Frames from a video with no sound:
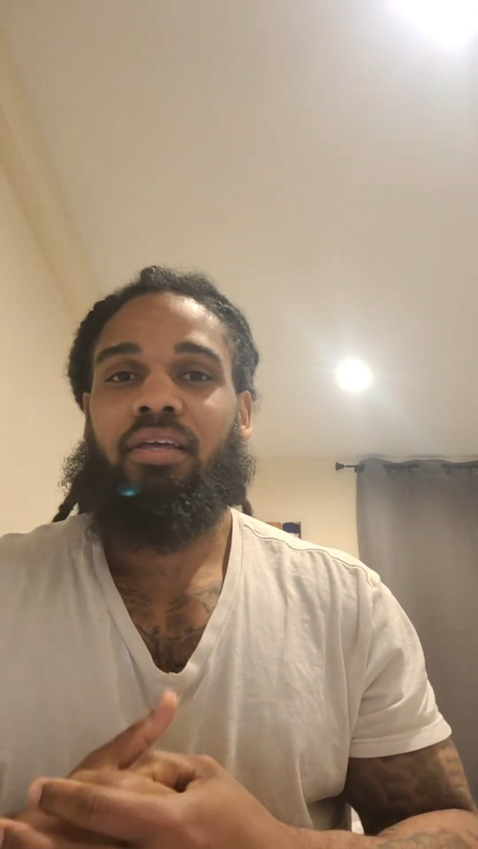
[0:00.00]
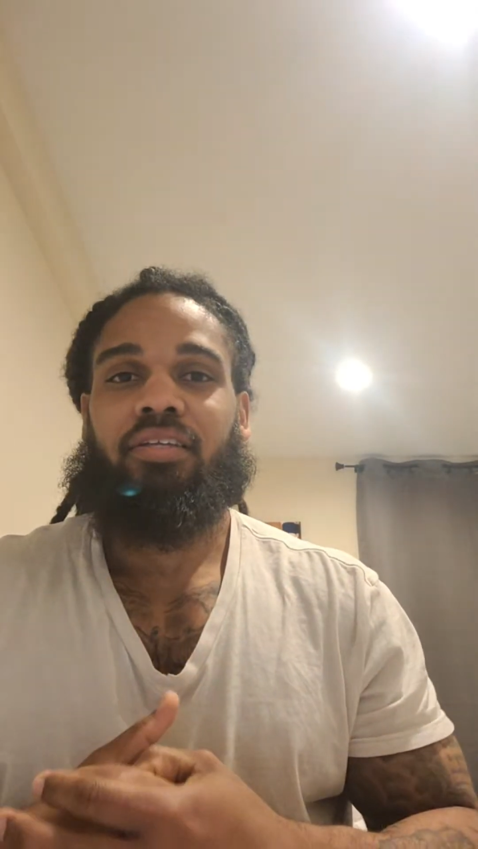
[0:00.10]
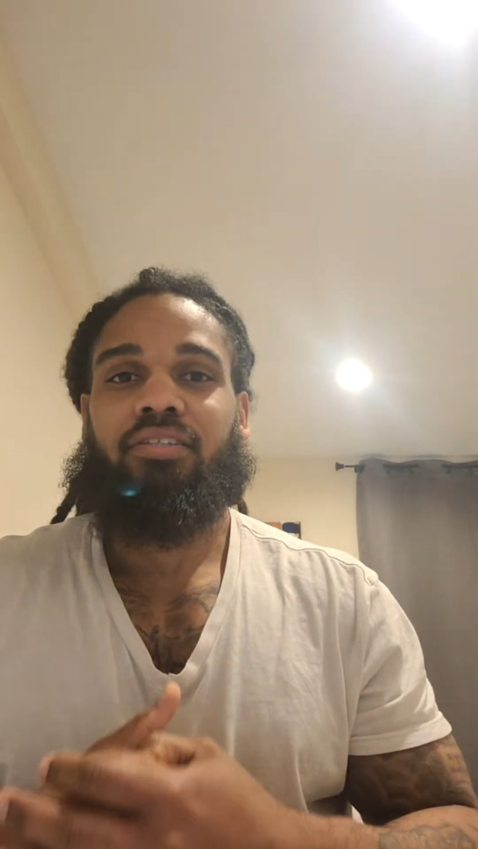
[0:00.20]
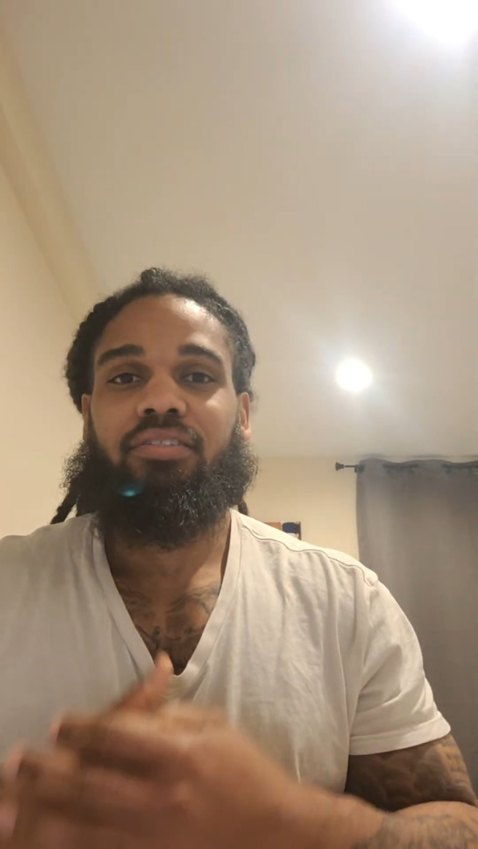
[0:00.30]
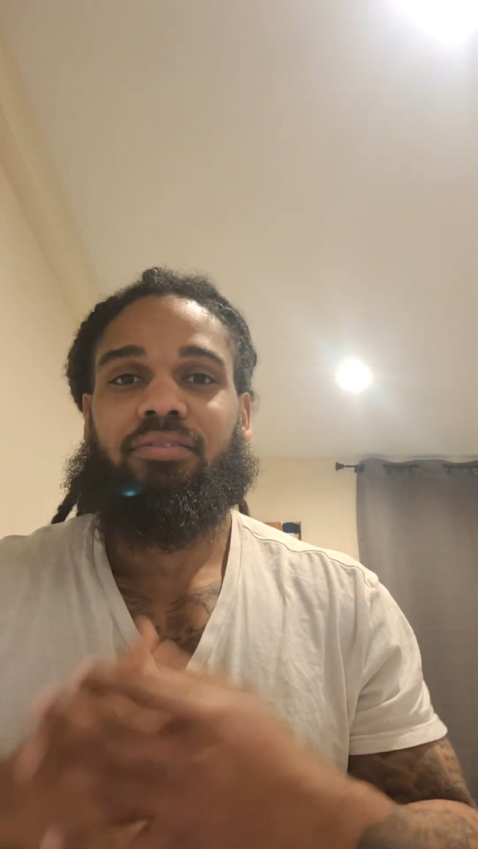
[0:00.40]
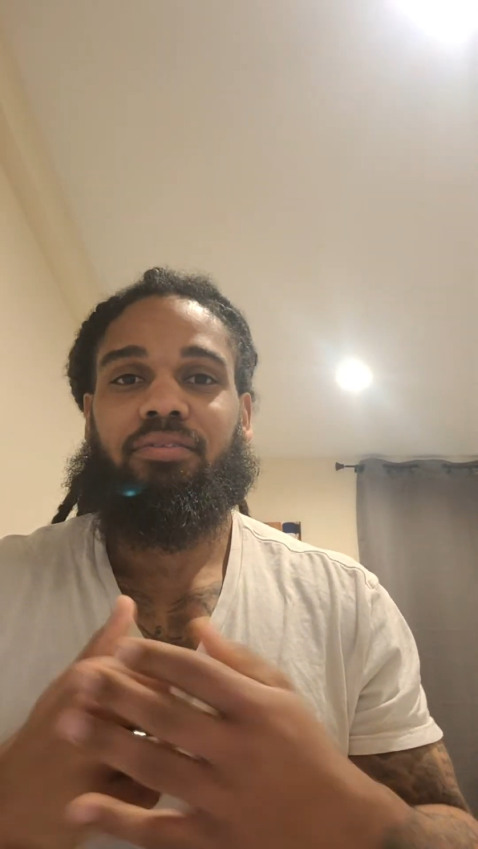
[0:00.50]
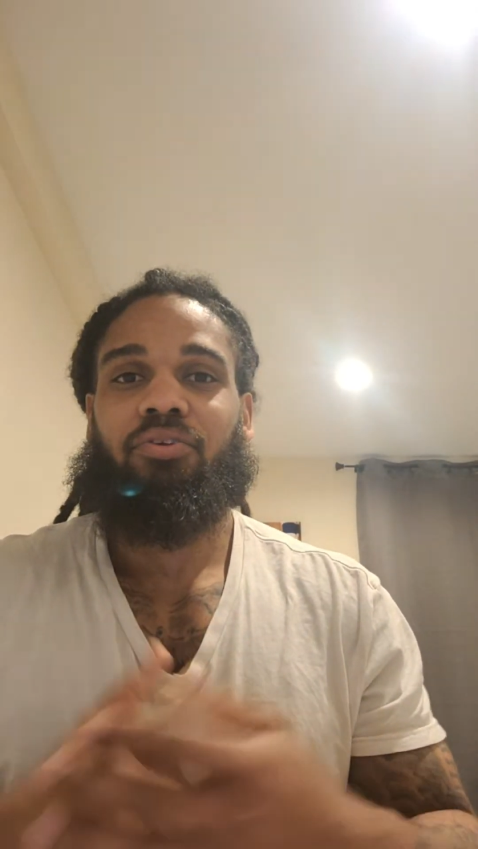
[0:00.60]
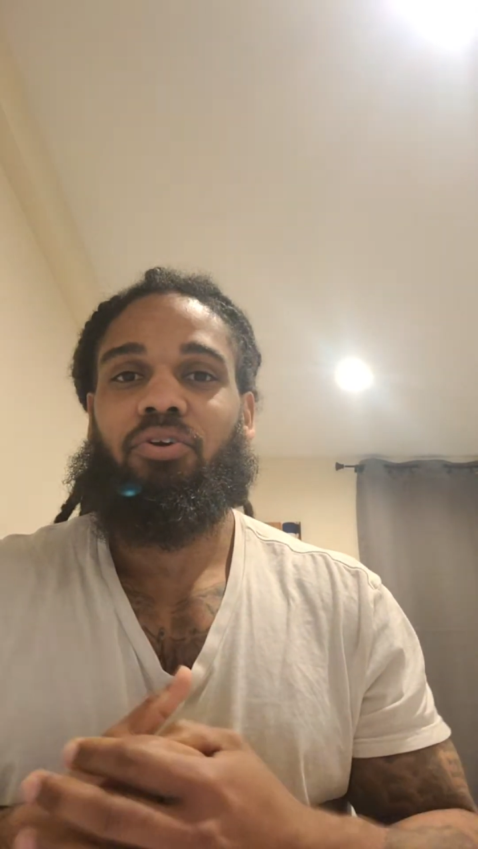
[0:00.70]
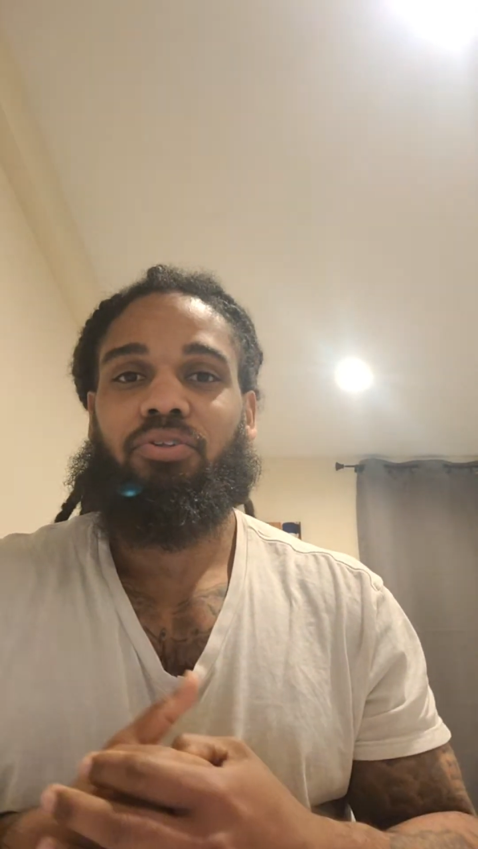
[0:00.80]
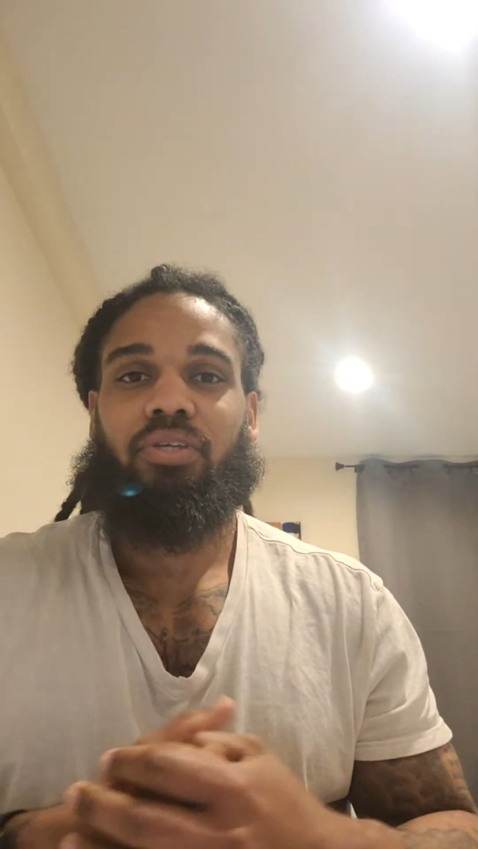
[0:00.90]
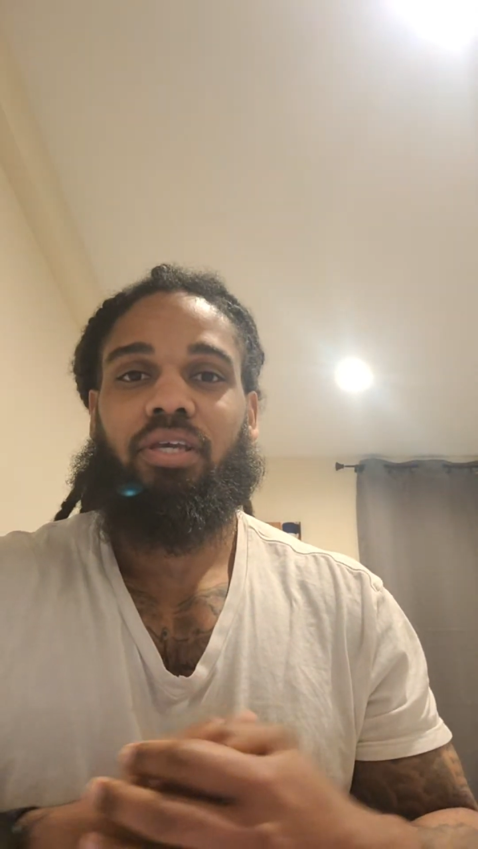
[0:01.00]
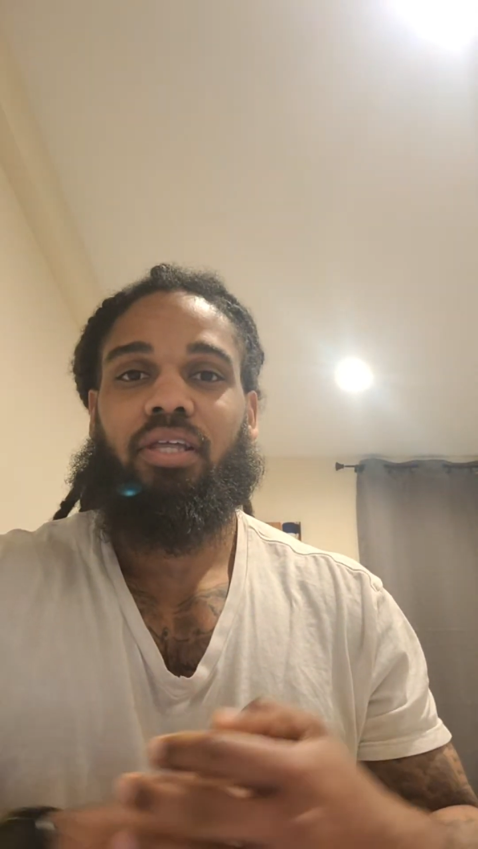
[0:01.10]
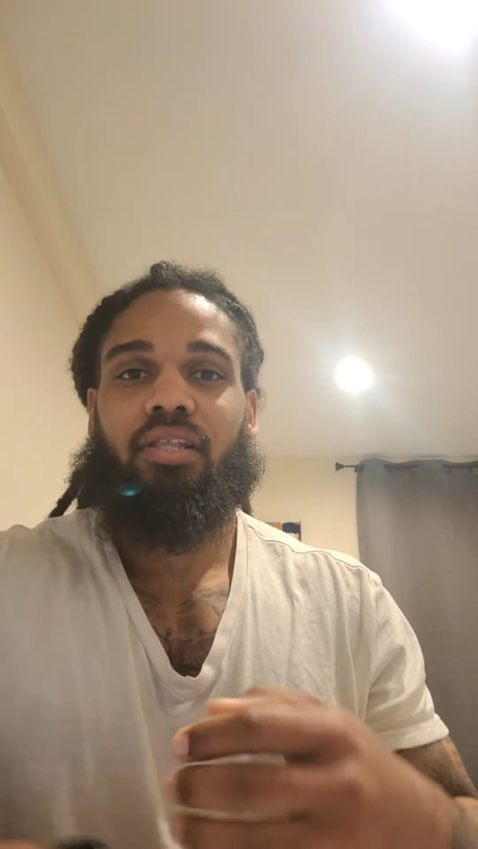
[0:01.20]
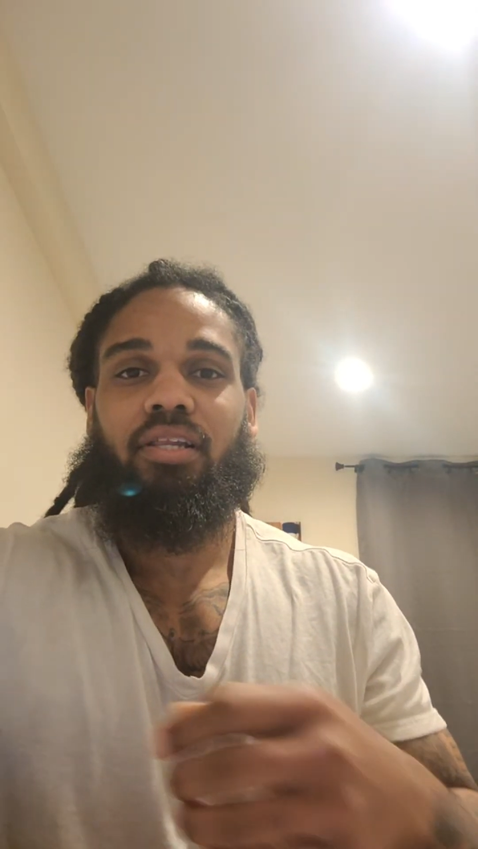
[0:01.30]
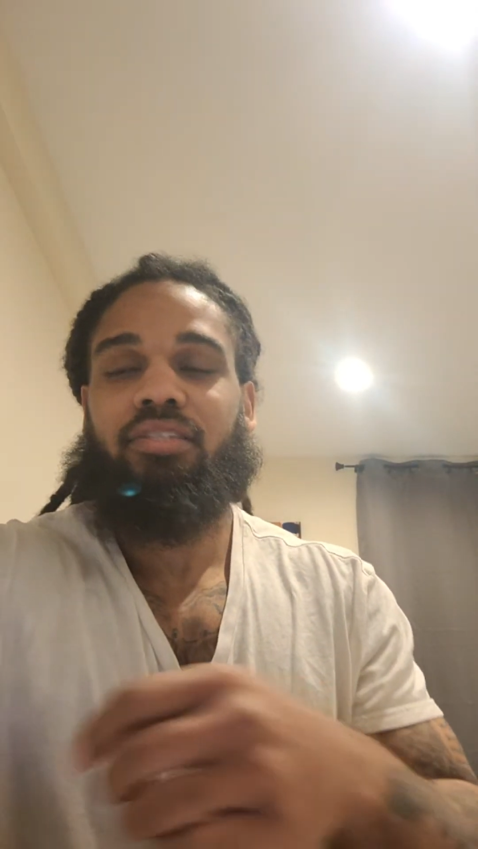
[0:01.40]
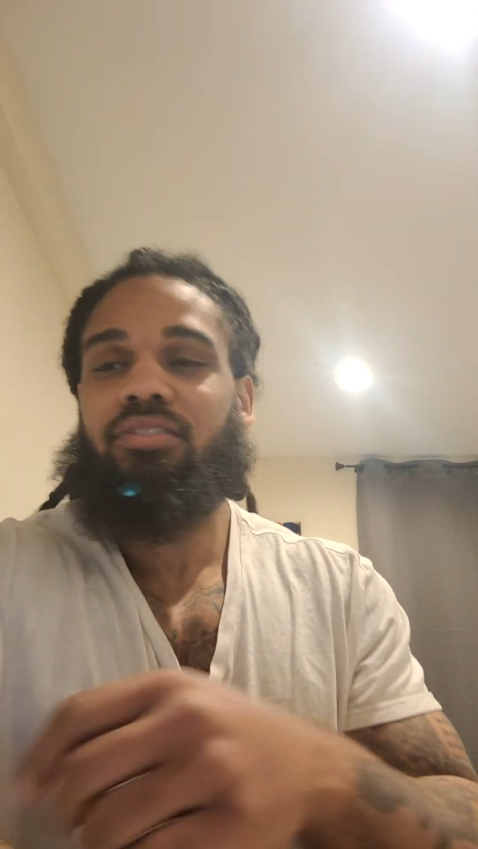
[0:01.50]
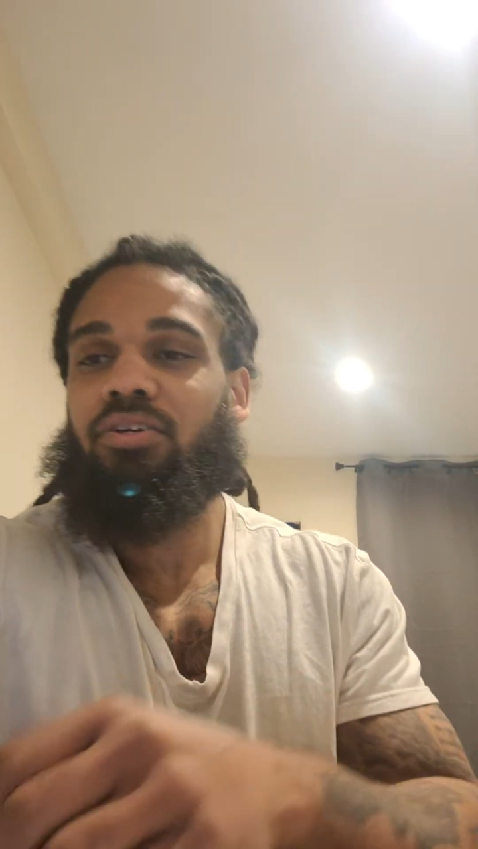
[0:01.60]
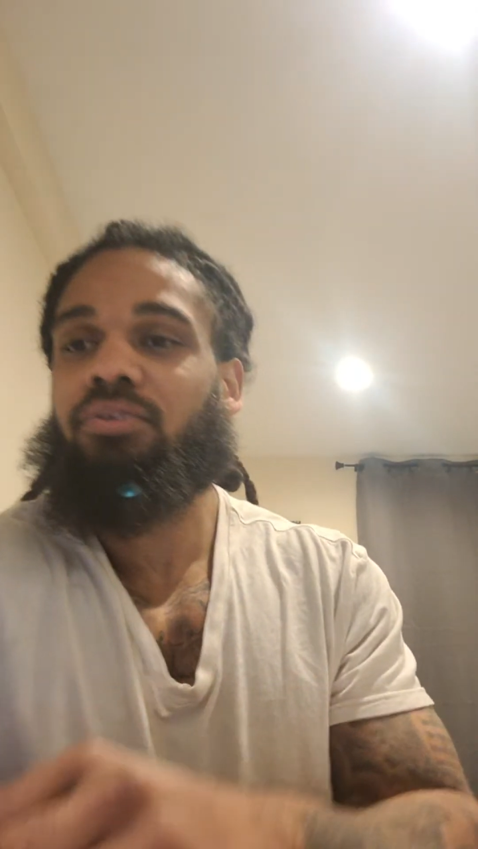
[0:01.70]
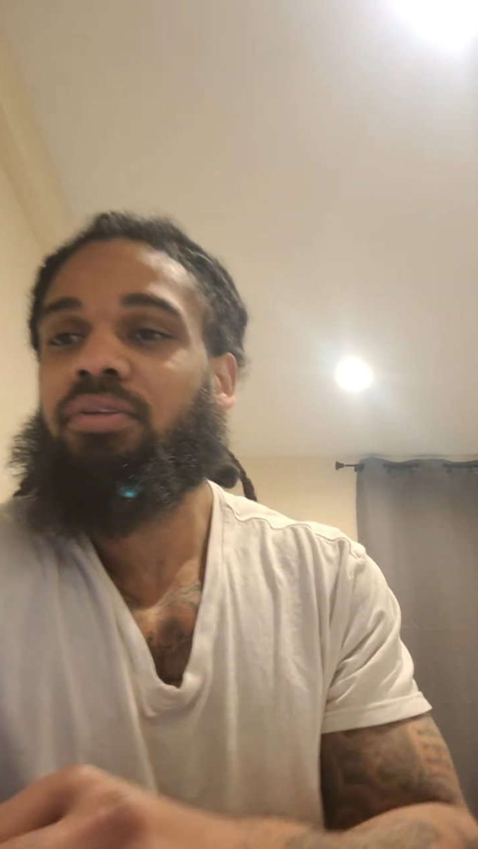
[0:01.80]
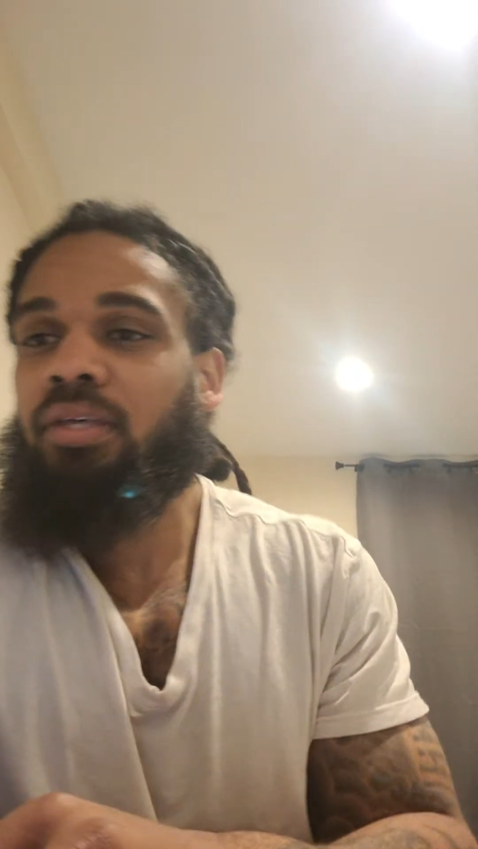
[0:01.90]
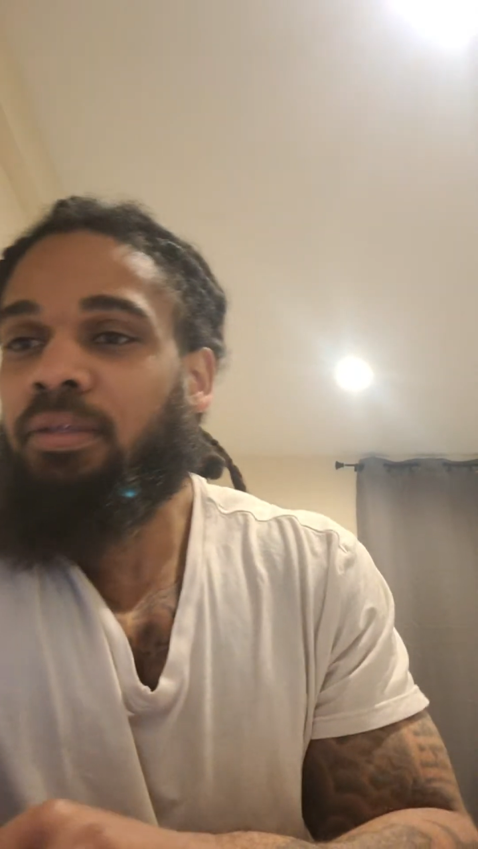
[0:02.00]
Let's grow together. Let's go.